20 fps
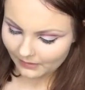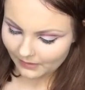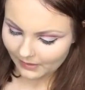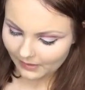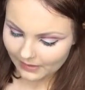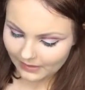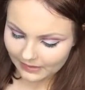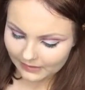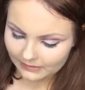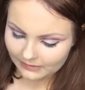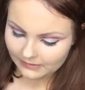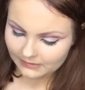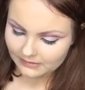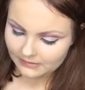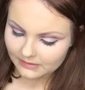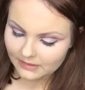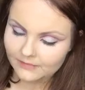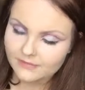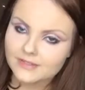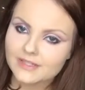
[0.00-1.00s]

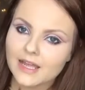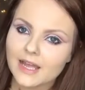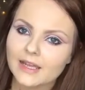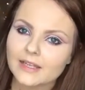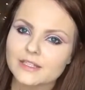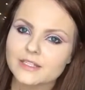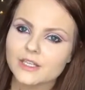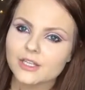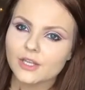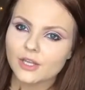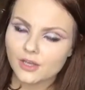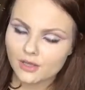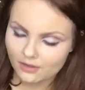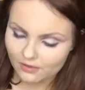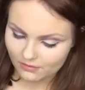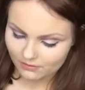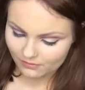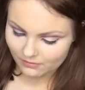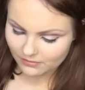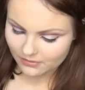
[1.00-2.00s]
And I've started to
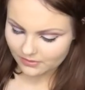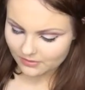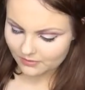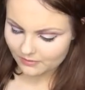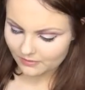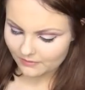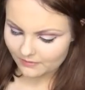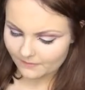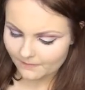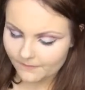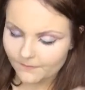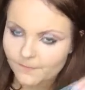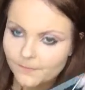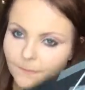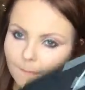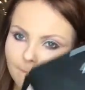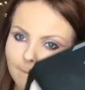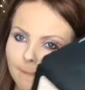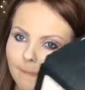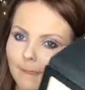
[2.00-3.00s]
use
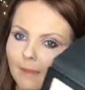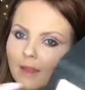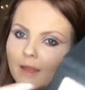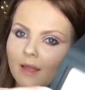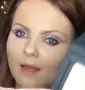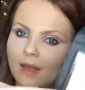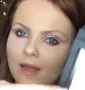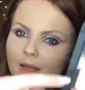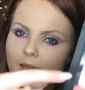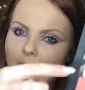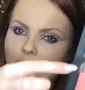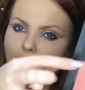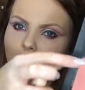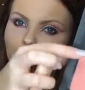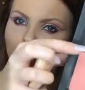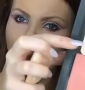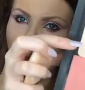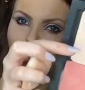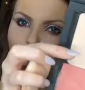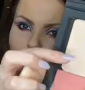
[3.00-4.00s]
a
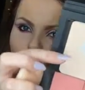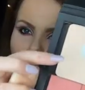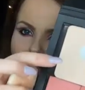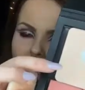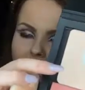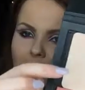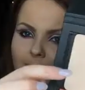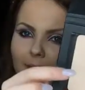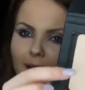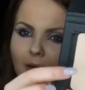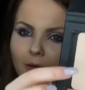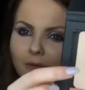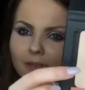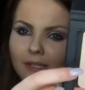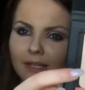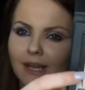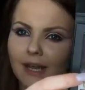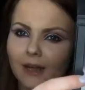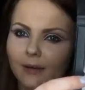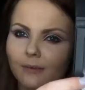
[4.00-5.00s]
pressed powder
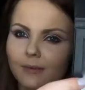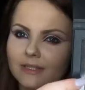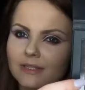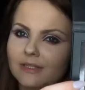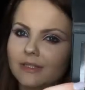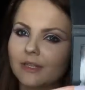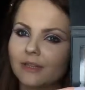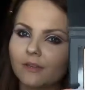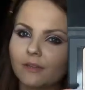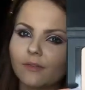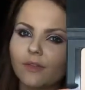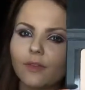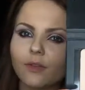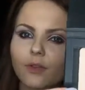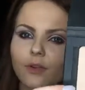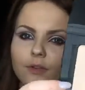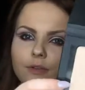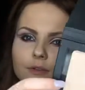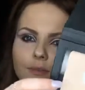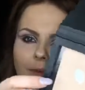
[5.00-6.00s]
now instead of the
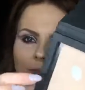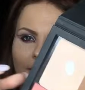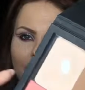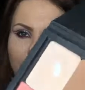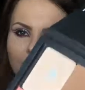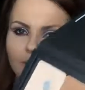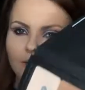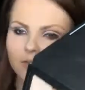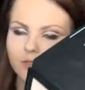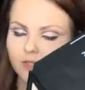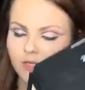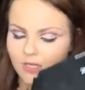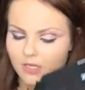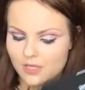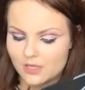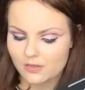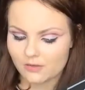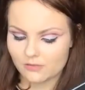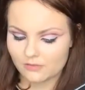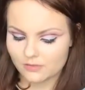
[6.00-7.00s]
loose one that I used to
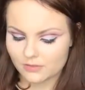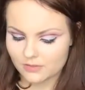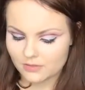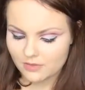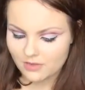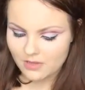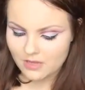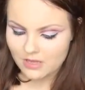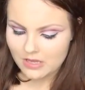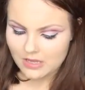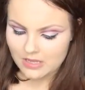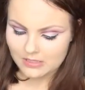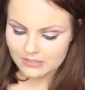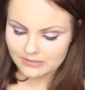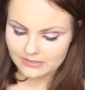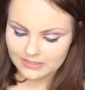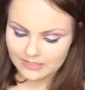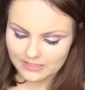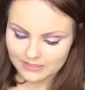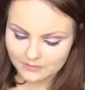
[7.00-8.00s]
use.
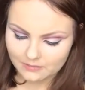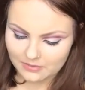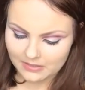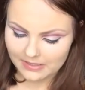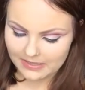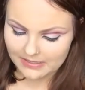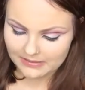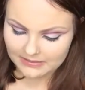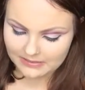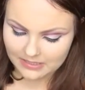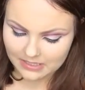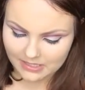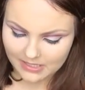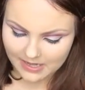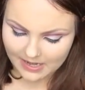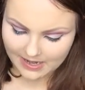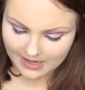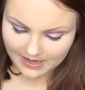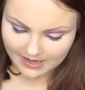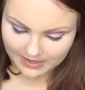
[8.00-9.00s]
So this one is the
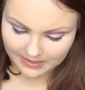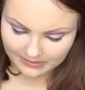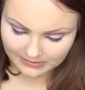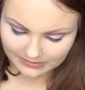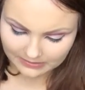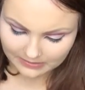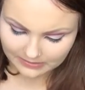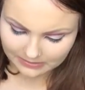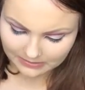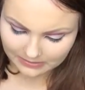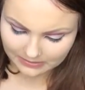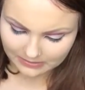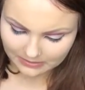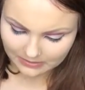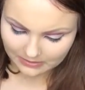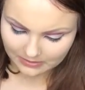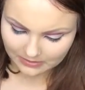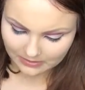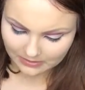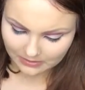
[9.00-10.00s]
NARS
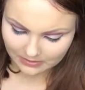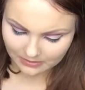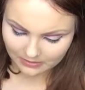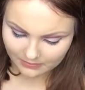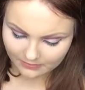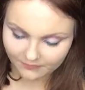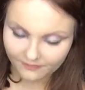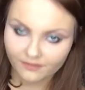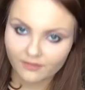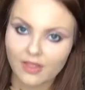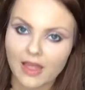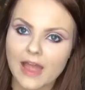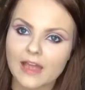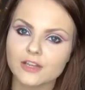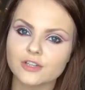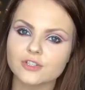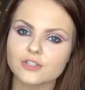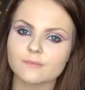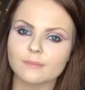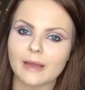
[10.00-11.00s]

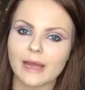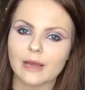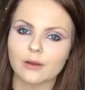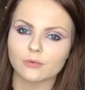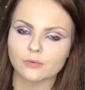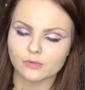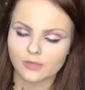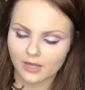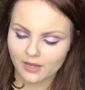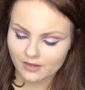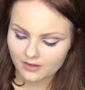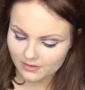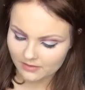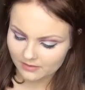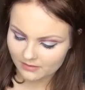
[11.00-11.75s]
Flesh powder.